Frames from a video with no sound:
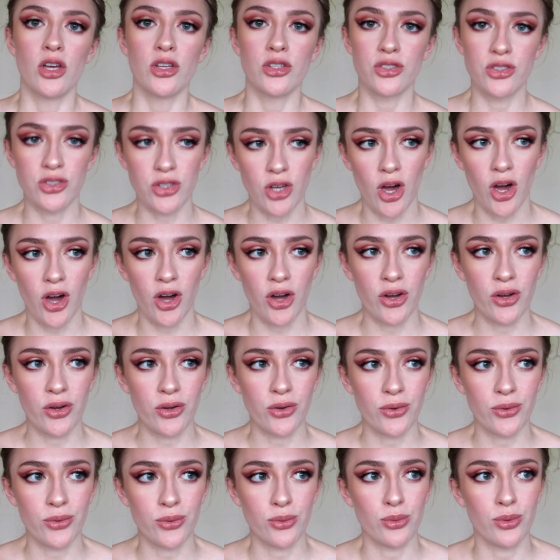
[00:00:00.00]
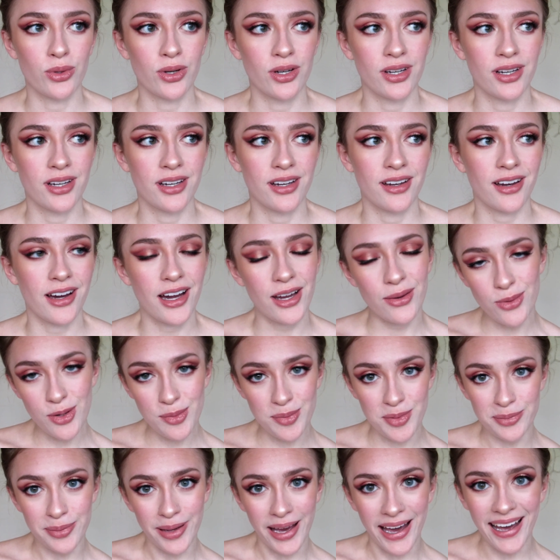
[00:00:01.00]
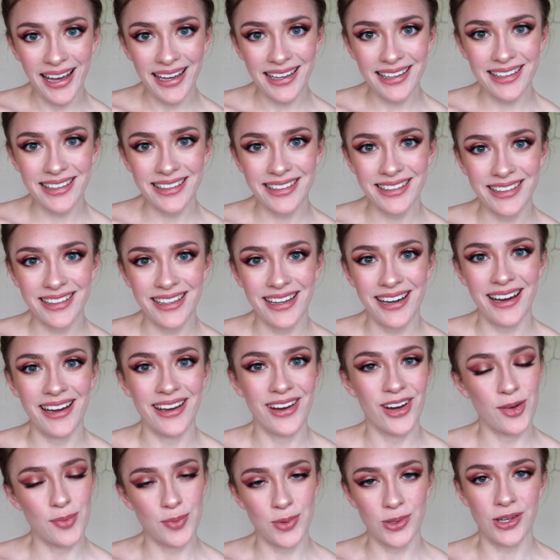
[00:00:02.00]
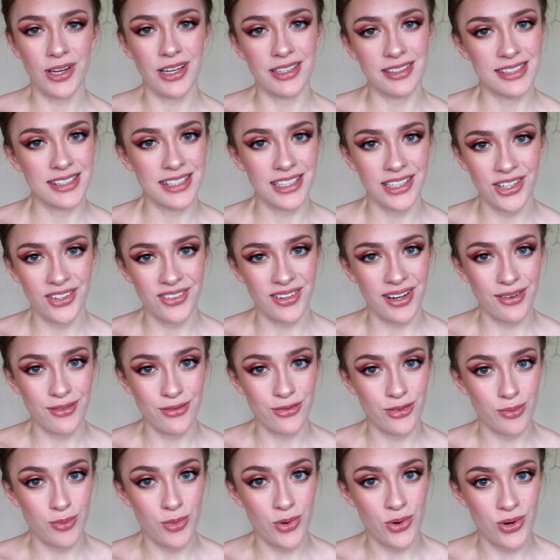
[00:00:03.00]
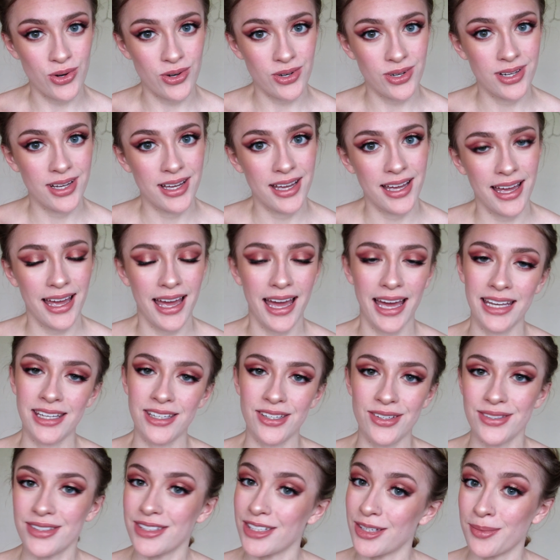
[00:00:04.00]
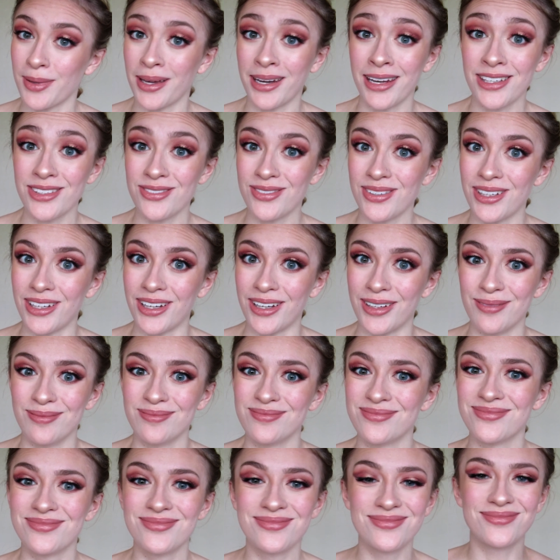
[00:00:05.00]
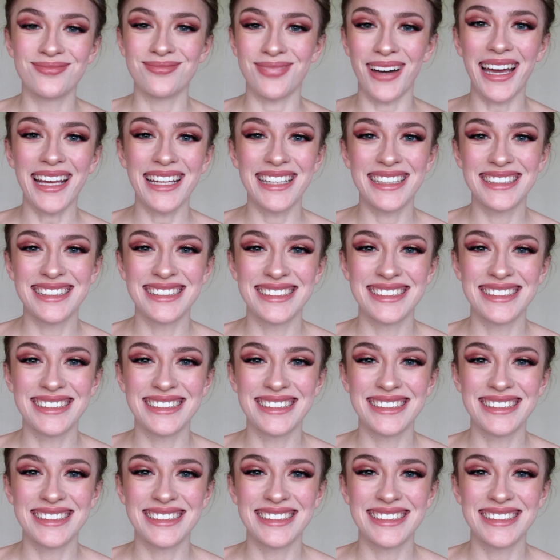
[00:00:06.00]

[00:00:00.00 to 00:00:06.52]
So I will be back. I hope you guys stick around for more, and I'll see you in my next video. Bye.